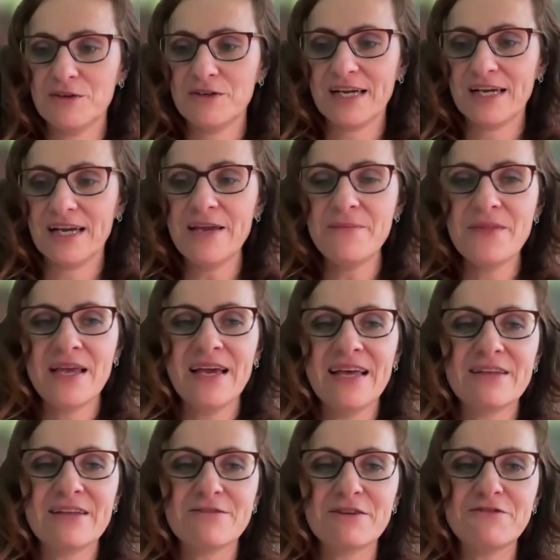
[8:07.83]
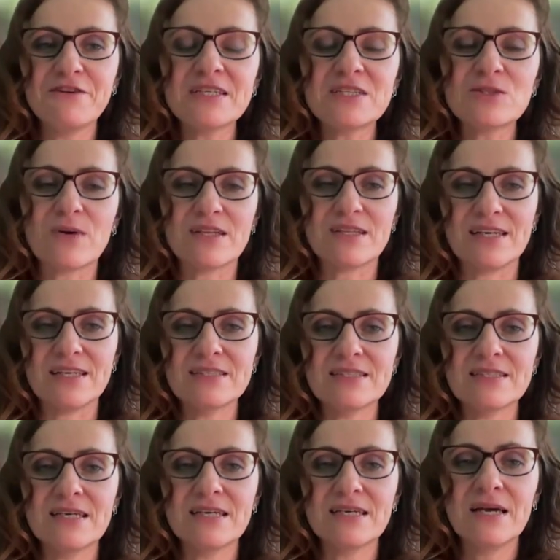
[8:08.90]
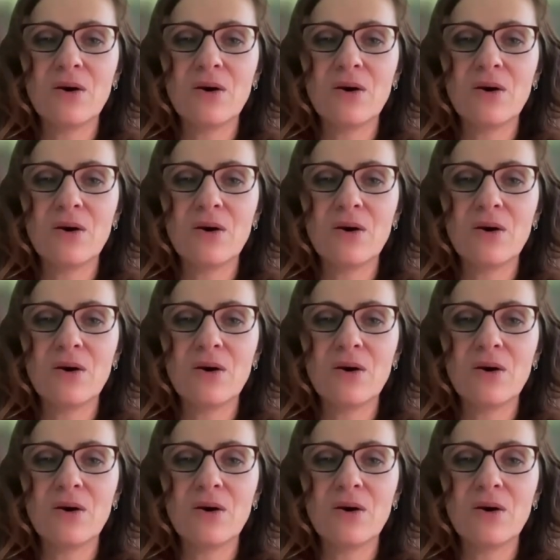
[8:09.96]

Okay, now the first one is,